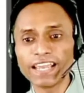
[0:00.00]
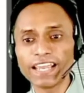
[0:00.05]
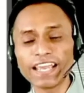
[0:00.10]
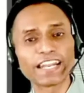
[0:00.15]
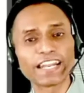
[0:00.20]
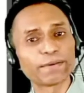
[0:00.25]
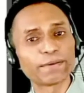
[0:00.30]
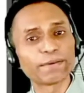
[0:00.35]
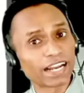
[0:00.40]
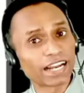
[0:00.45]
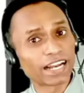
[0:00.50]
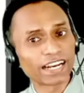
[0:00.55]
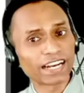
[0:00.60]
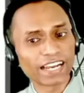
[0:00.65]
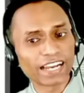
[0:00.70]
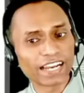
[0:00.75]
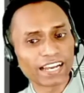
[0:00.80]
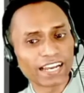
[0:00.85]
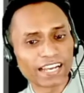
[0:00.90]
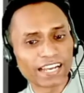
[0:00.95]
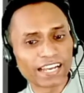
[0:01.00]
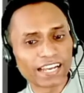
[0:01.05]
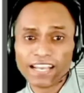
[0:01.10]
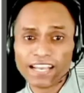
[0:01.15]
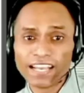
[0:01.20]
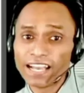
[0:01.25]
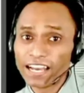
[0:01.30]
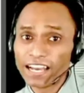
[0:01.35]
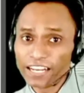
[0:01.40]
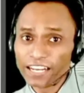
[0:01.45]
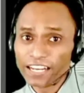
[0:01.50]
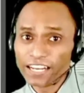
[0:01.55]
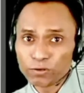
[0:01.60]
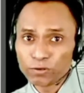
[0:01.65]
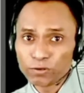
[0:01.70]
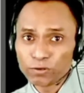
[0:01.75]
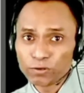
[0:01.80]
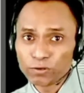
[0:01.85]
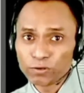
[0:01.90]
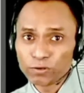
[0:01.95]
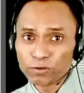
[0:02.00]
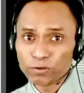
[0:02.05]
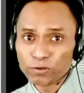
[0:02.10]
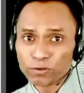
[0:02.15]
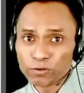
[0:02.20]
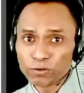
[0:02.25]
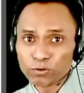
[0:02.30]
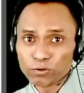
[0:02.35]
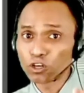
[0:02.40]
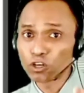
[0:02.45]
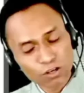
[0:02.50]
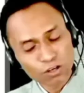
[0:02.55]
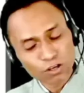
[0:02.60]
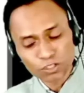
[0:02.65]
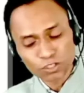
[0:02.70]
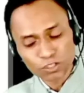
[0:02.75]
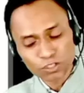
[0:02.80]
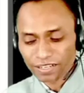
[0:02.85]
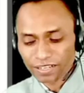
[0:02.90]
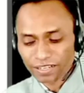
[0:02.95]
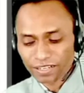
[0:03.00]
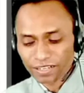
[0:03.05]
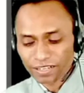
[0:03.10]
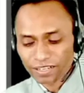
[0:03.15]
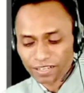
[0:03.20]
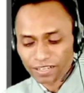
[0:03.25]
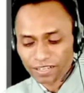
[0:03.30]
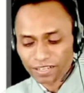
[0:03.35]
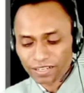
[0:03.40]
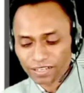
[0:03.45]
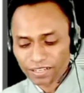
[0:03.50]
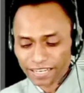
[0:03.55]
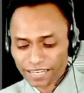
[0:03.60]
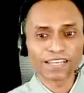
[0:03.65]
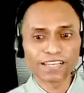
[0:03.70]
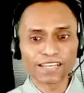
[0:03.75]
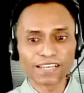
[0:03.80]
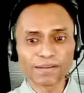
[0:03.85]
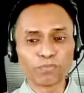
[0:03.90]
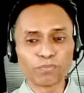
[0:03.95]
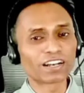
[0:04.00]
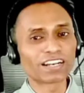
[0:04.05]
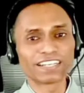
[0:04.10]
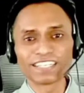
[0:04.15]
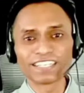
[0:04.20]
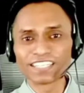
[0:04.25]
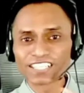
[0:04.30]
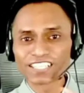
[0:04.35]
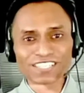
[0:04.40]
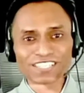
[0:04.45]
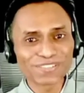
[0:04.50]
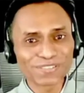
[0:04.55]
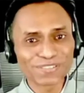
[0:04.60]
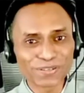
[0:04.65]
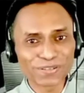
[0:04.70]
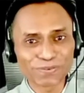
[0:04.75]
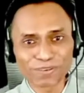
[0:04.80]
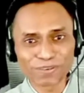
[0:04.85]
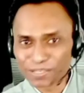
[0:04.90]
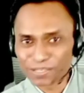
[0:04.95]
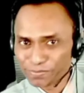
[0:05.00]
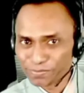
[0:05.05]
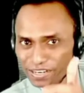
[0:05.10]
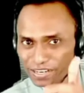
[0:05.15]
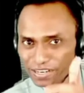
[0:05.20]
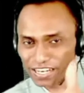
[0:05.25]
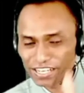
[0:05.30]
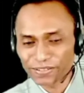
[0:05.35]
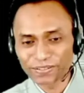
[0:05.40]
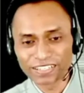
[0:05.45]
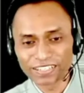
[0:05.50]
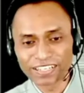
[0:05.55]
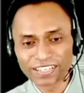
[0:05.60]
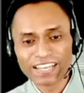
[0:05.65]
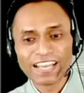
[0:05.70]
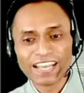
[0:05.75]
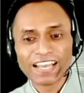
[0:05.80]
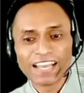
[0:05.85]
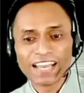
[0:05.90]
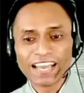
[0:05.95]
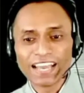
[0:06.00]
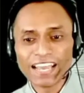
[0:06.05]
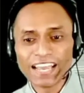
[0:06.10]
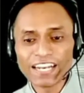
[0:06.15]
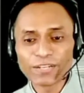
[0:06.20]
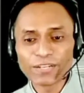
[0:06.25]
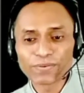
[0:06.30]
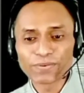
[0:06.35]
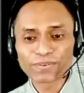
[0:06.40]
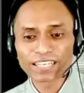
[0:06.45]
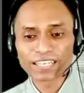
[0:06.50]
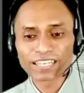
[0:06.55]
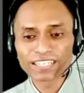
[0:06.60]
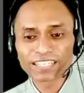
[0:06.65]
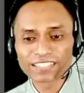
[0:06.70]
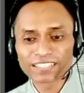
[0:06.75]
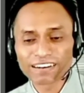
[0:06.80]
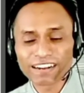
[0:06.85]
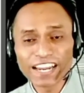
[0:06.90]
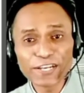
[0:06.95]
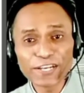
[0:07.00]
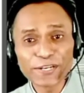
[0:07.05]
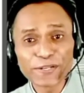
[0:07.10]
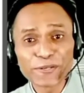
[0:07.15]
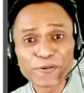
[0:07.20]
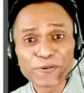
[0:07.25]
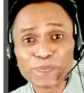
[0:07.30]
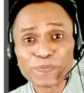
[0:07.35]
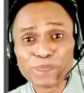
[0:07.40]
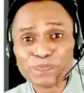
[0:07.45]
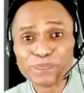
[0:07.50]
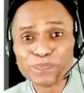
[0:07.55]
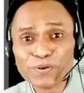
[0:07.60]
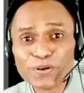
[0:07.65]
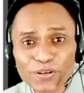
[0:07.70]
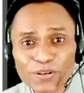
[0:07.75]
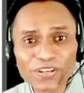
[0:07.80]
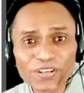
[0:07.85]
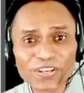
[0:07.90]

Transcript: Banana. And you told ball. Ball also correct. Okay. Ball. This is your word. Very good. And you can write book.